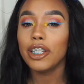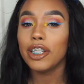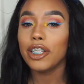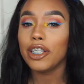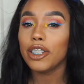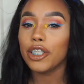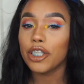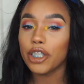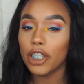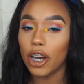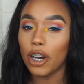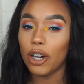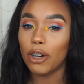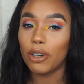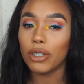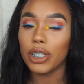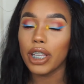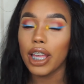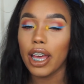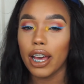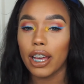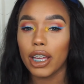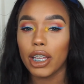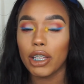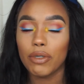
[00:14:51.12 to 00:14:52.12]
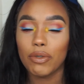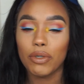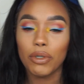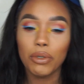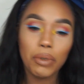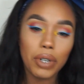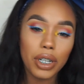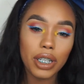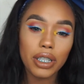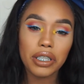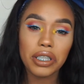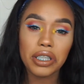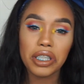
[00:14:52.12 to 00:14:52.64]
So yeah, if you
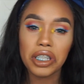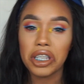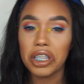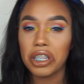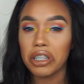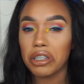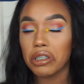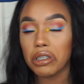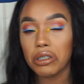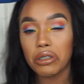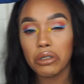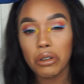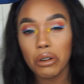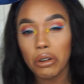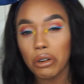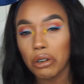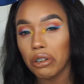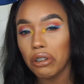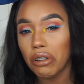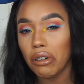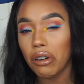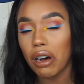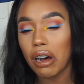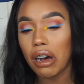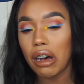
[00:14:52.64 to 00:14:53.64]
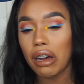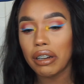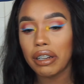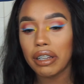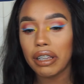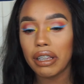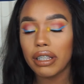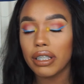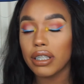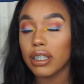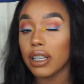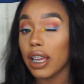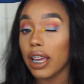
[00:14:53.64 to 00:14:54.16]
want to see a tutorial on
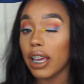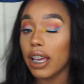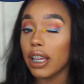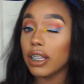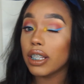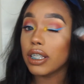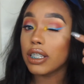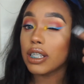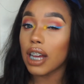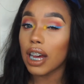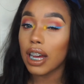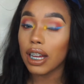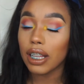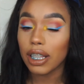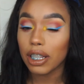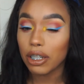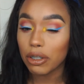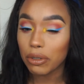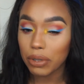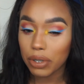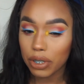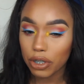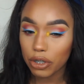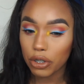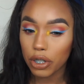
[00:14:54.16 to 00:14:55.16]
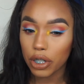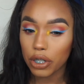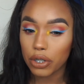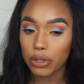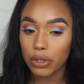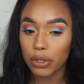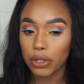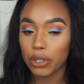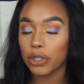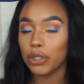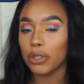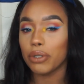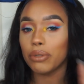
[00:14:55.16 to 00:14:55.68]
it, and this eyeliner was
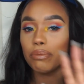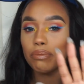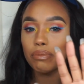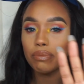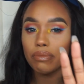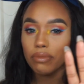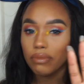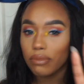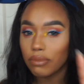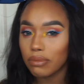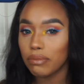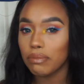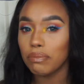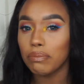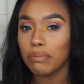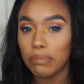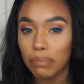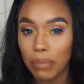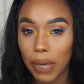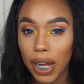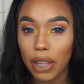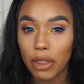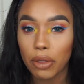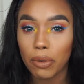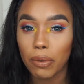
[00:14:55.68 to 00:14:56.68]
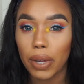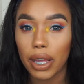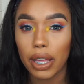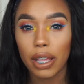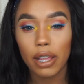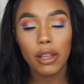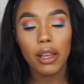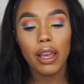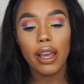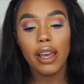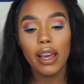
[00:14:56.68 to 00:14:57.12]
drugstore too, by the way.